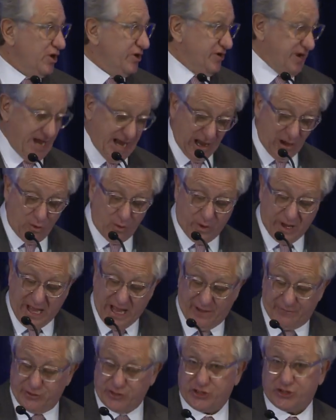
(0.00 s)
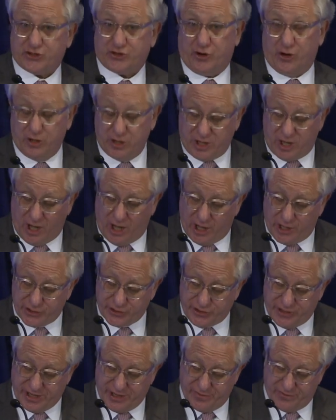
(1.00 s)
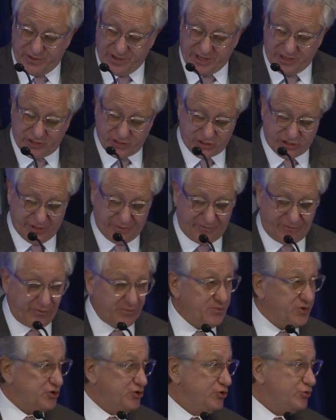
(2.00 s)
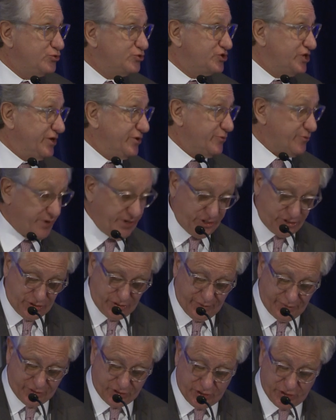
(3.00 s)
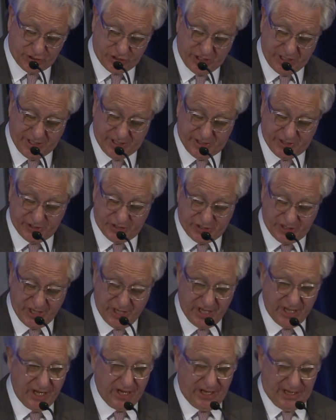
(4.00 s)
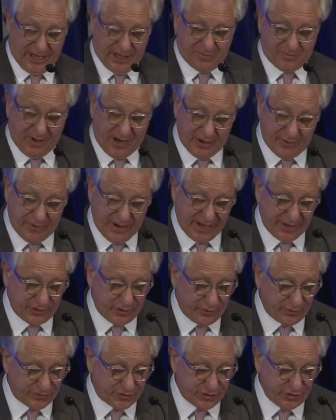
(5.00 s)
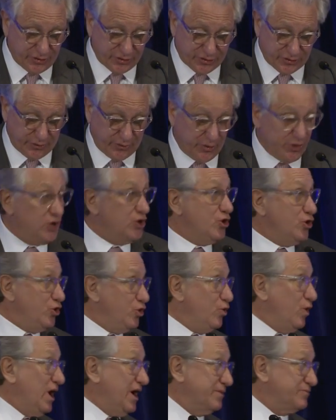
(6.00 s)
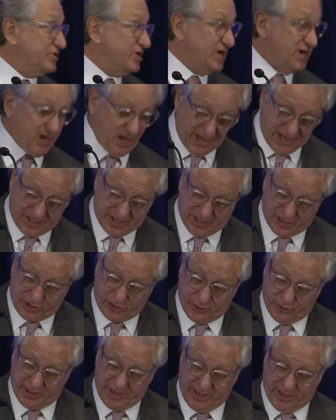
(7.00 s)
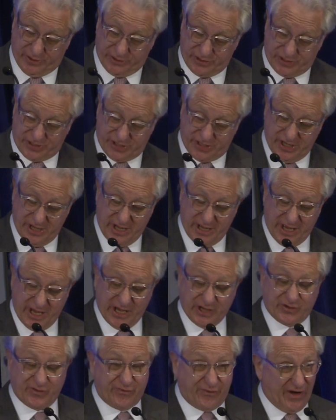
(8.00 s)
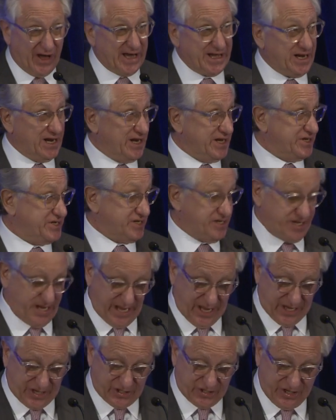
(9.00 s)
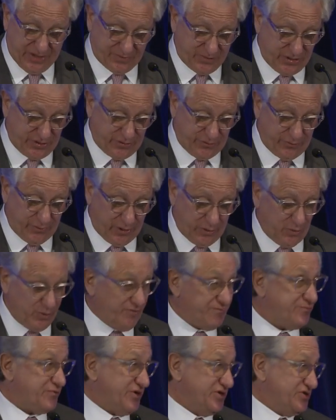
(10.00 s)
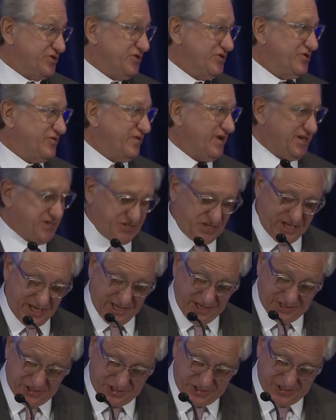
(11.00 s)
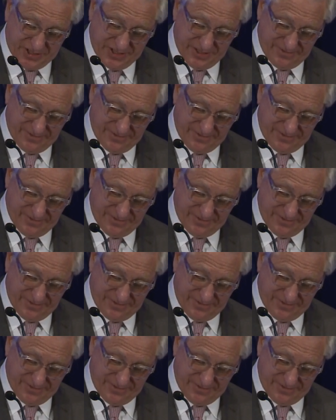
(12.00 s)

Now we have a strong cadre of leadership from a new generation of Churchillians, led by Randolph Churchill, who I'm delighted to announce has finally today accepted the role of president of ICS.